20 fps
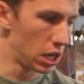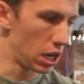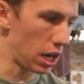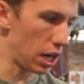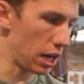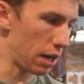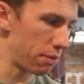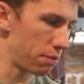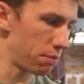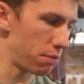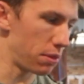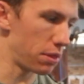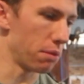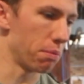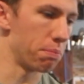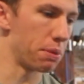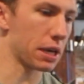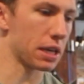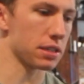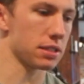
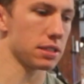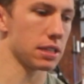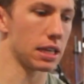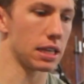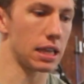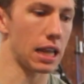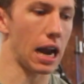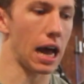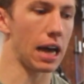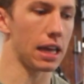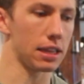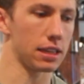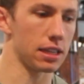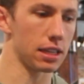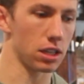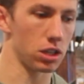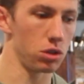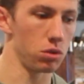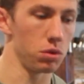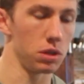The biggest thing that I
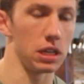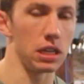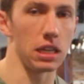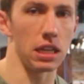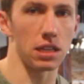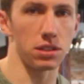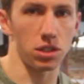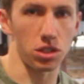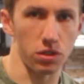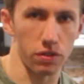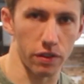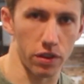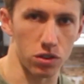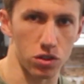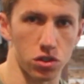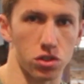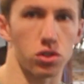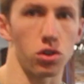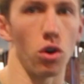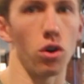think you need is a very
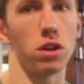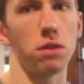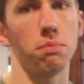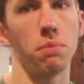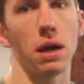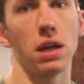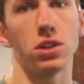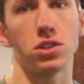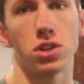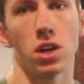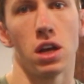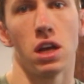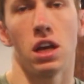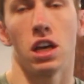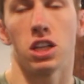sturdy bench,